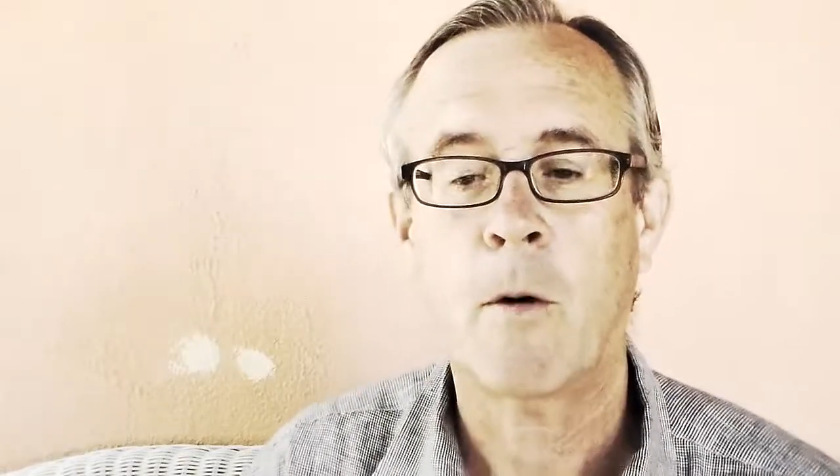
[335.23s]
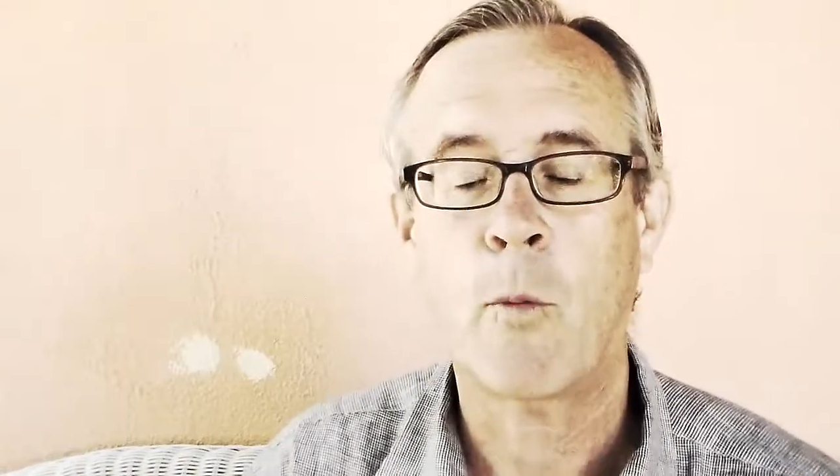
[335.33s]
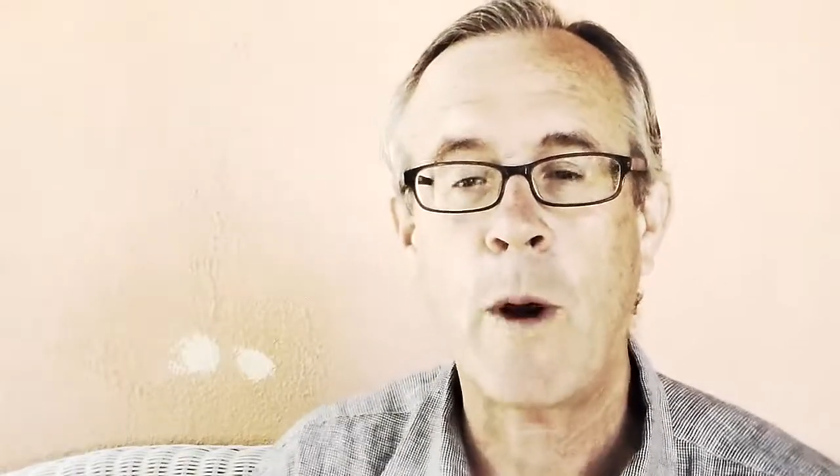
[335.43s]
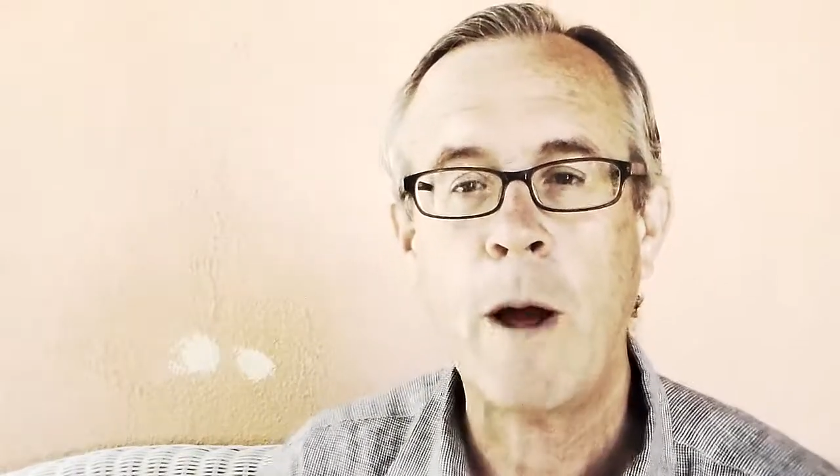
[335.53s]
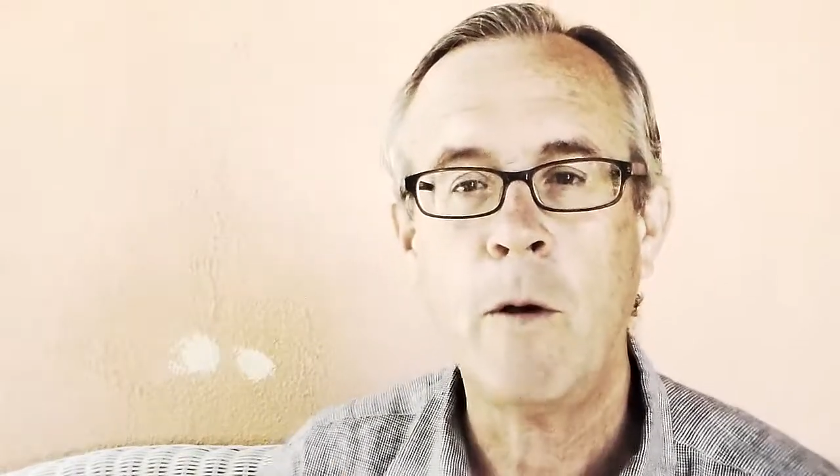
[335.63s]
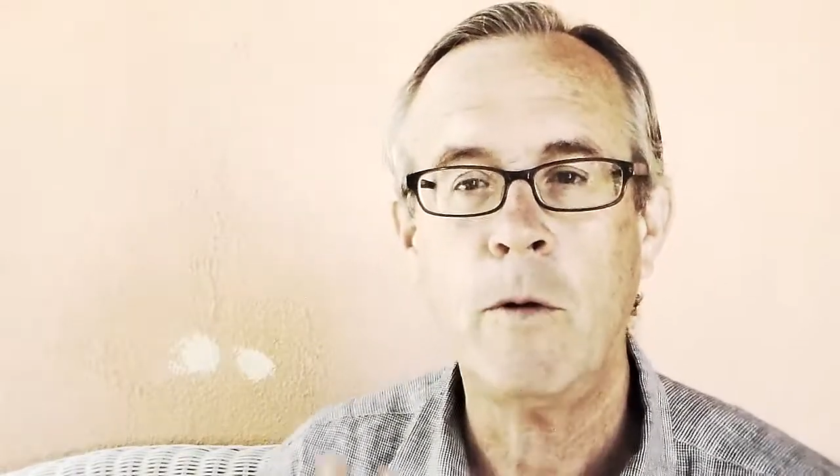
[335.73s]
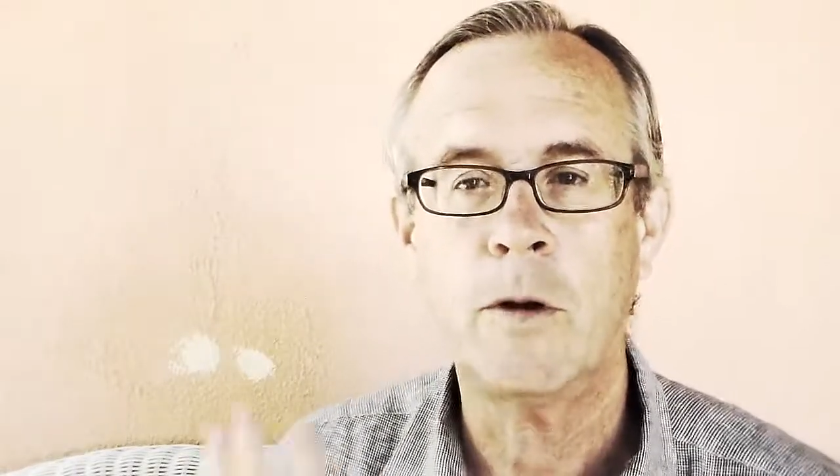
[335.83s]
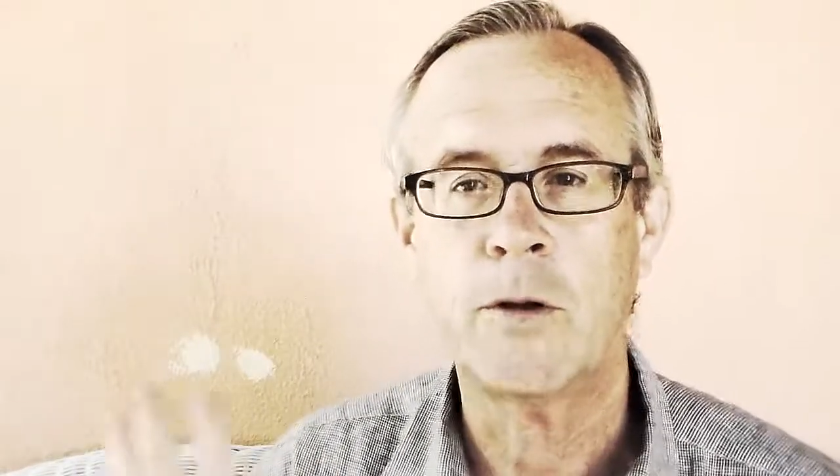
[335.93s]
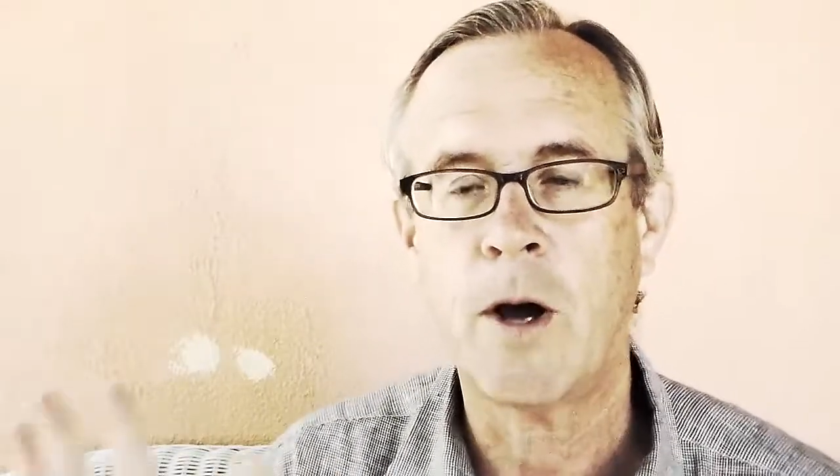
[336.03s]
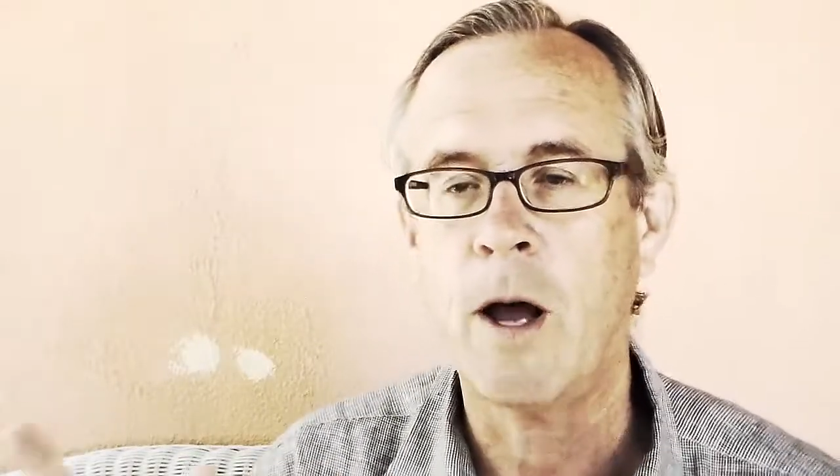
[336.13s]
around
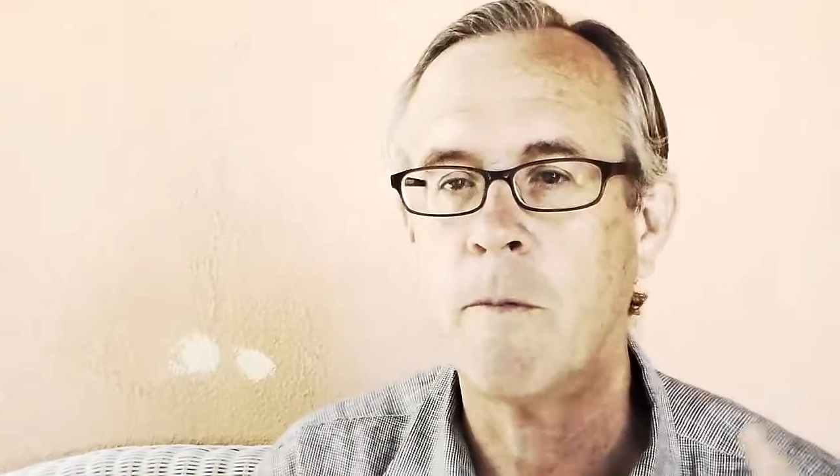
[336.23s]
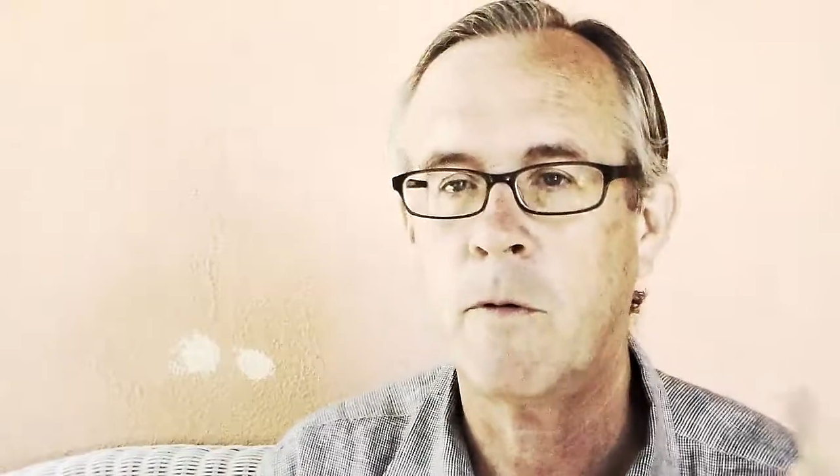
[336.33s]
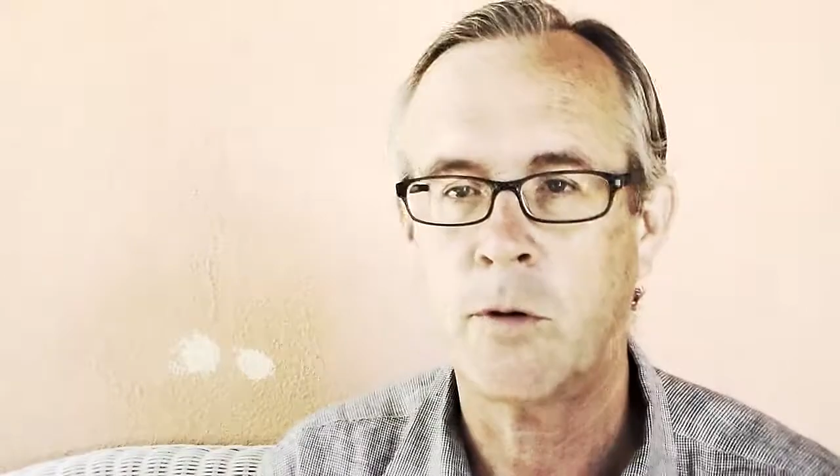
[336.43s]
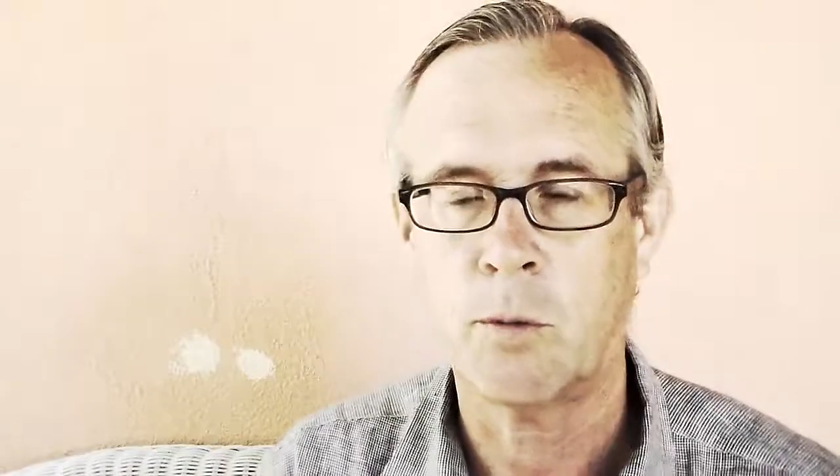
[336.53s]
this time of